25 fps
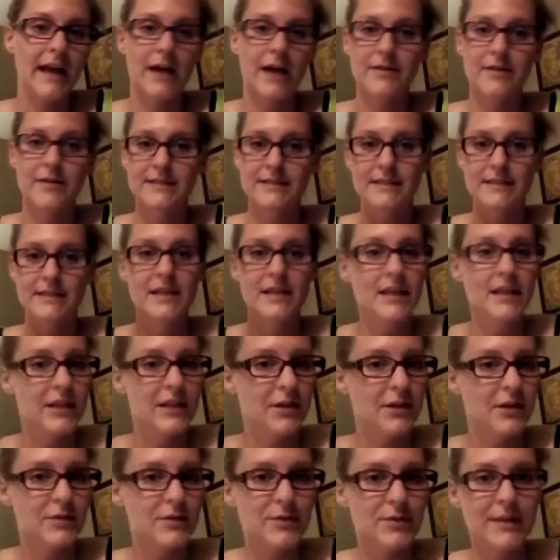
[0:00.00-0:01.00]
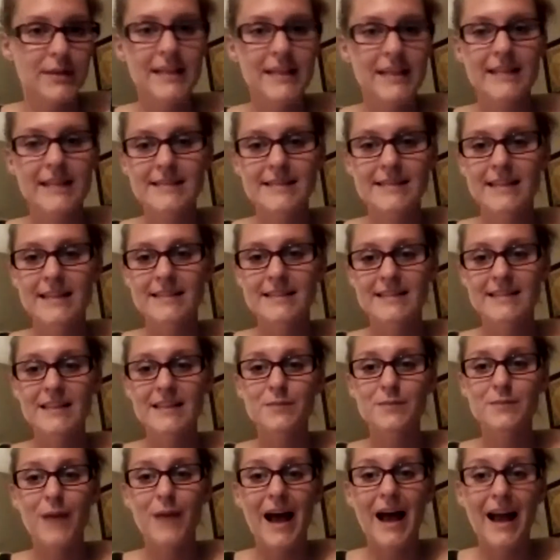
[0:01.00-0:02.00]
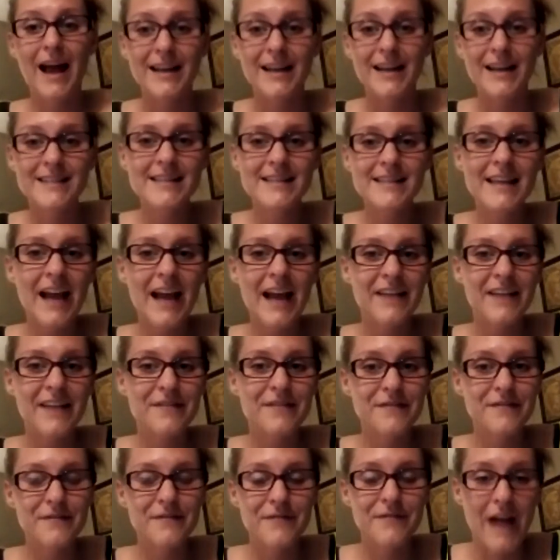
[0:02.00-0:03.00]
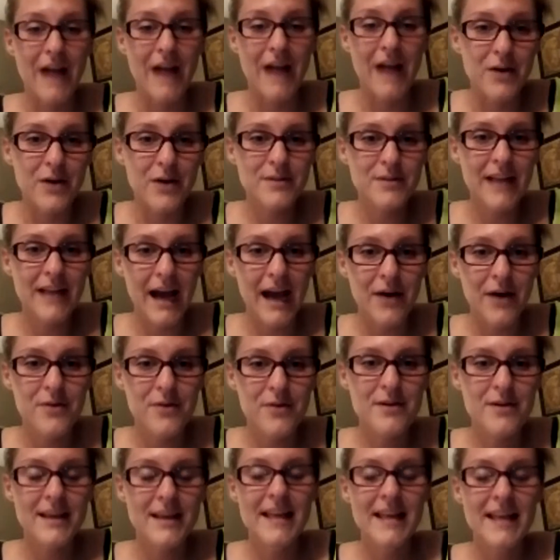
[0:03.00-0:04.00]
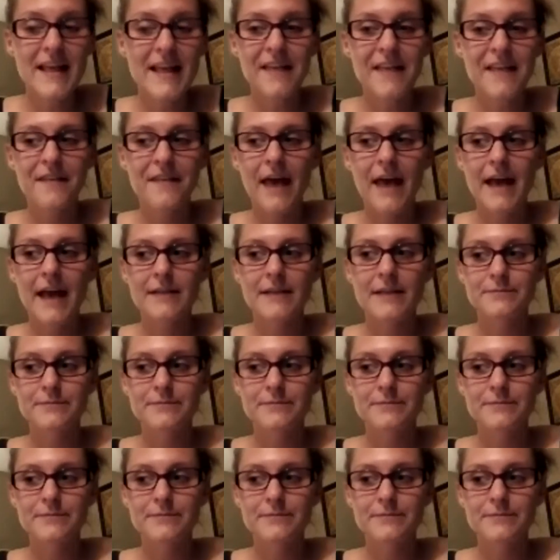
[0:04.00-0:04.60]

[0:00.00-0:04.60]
I was, doing this, and this, but honestly, I found out that